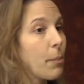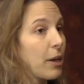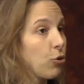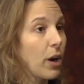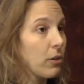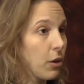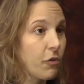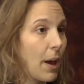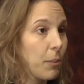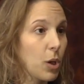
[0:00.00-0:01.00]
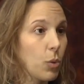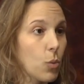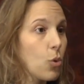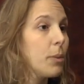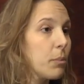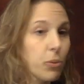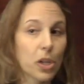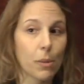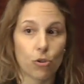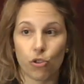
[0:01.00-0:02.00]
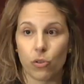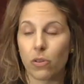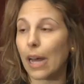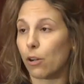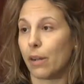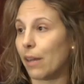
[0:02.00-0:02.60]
matriarchal family where women pretty much decide on